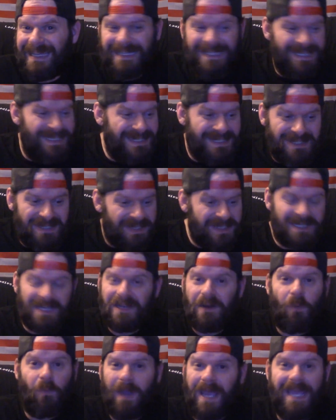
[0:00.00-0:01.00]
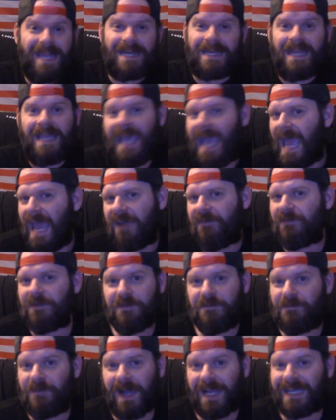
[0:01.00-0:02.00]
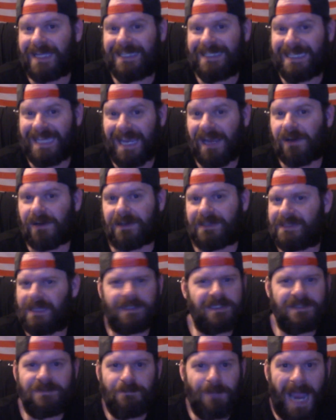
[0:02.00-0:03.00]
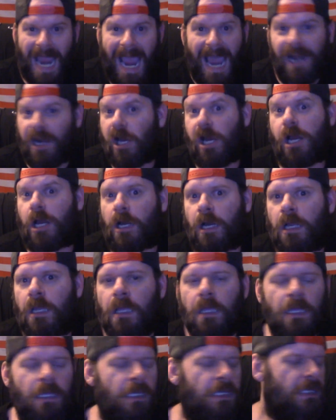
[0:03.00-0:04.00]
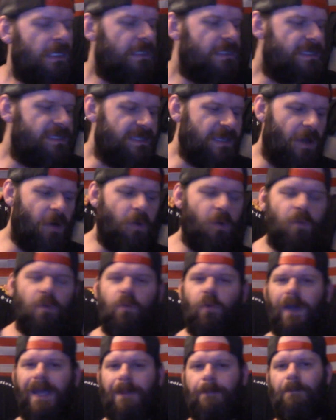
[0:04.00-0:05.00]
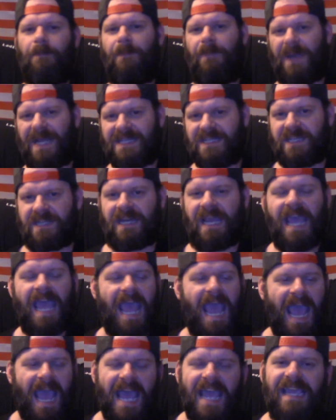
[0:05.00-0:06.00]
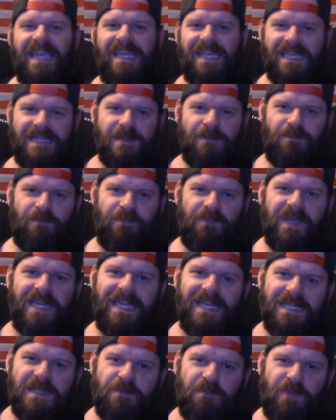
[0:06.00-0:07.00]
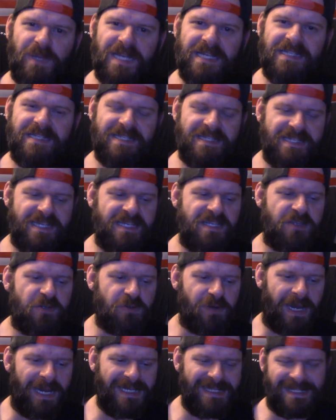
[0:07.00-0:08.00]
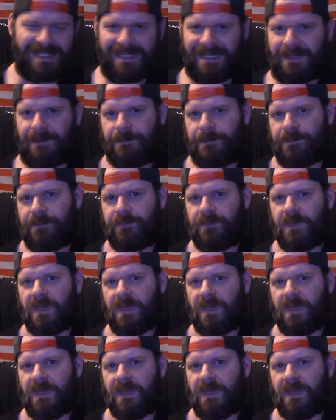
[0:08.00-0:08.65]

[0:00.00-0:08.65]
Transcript: he's just going to win every fucking year. It doesn't matter. So quit bitching. He's he's been disgracing